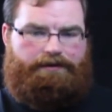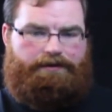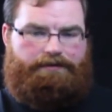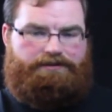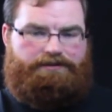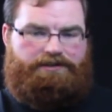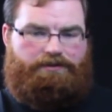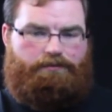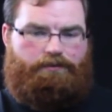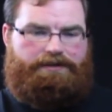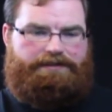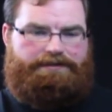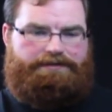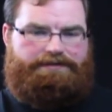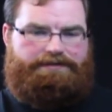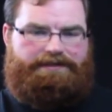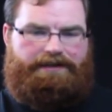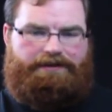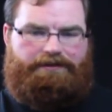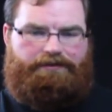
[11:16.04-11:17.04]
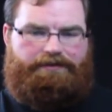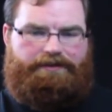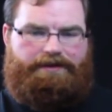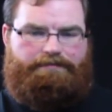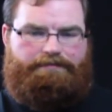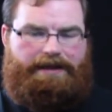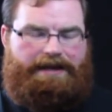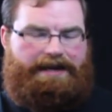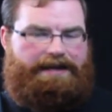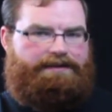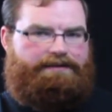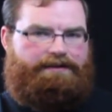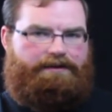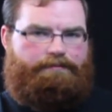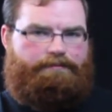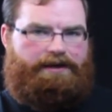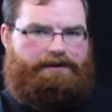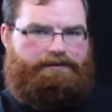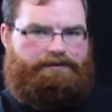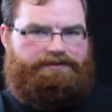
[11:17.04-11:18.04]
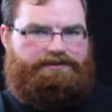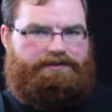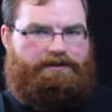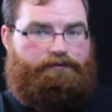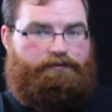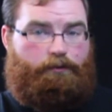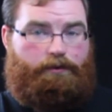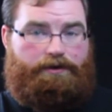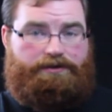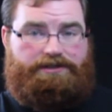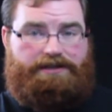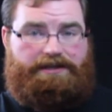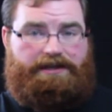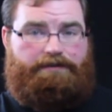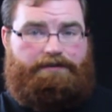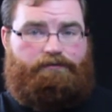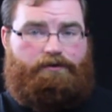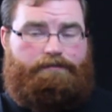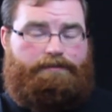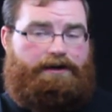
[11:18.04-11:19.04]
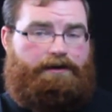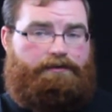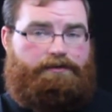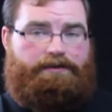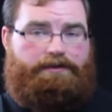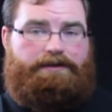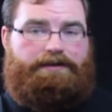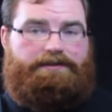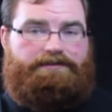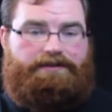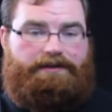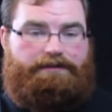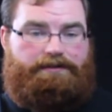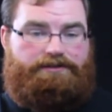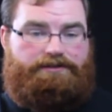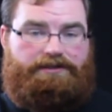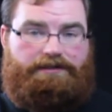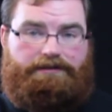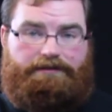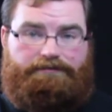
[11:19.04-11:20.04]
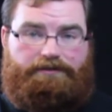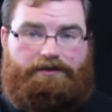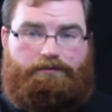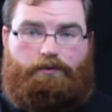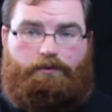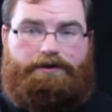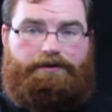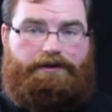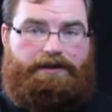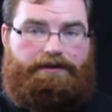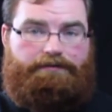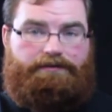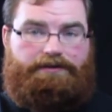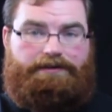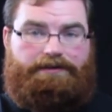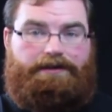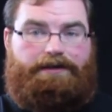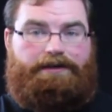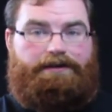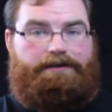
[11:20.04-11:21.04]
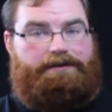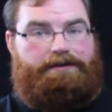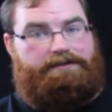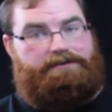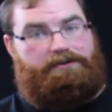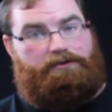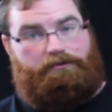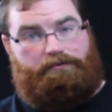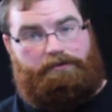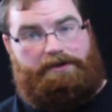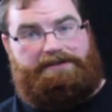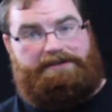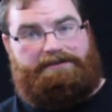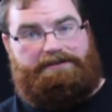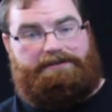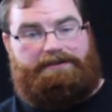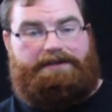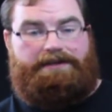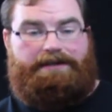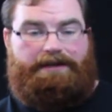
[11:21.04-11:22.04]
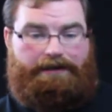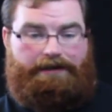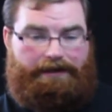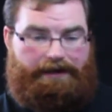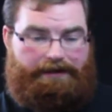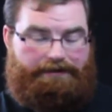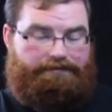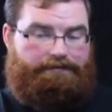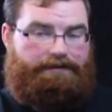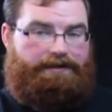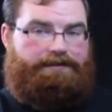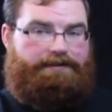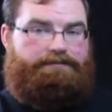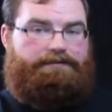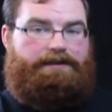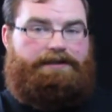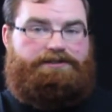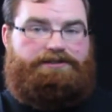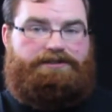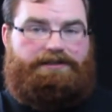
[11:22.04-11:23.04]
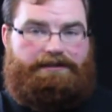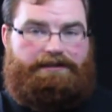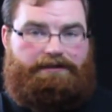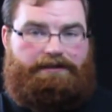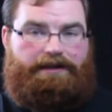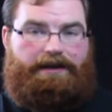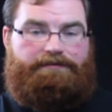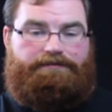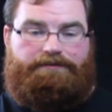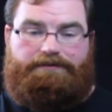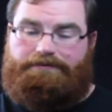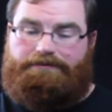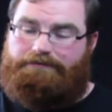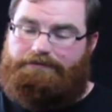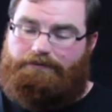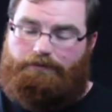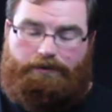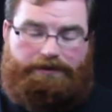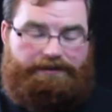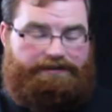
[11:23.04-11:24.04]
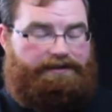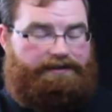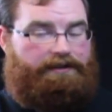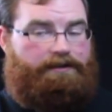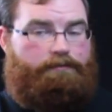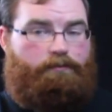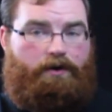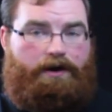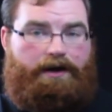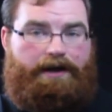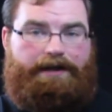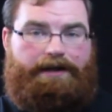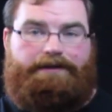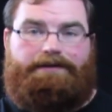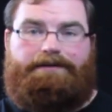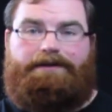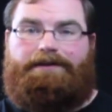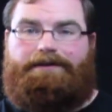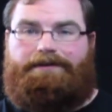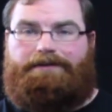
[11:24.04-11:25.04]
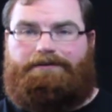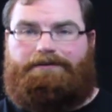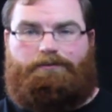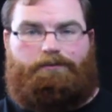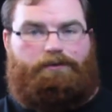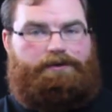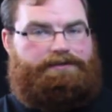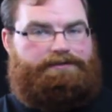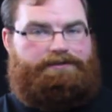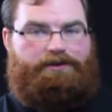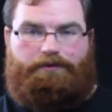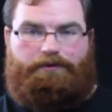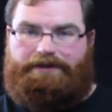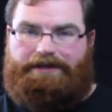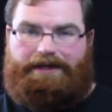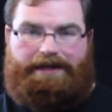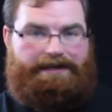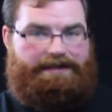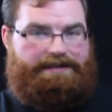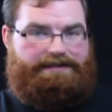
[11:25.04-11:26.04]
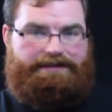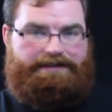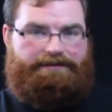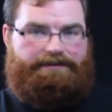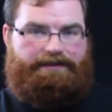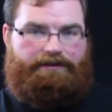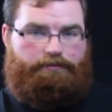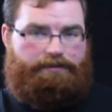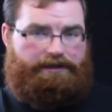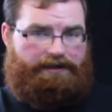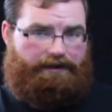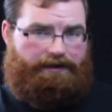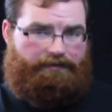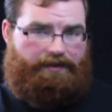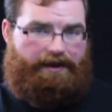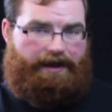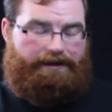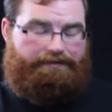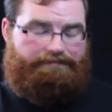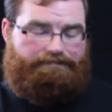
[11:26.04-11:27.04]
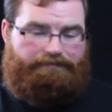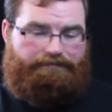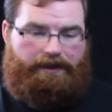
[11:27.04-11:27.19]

She wouldn't tell them anything about herself or where she came from, other than to say that she lived in Winter Haven until recently, and she had left. Wouldn't tell them why, wouldn't go into any detail beyond that.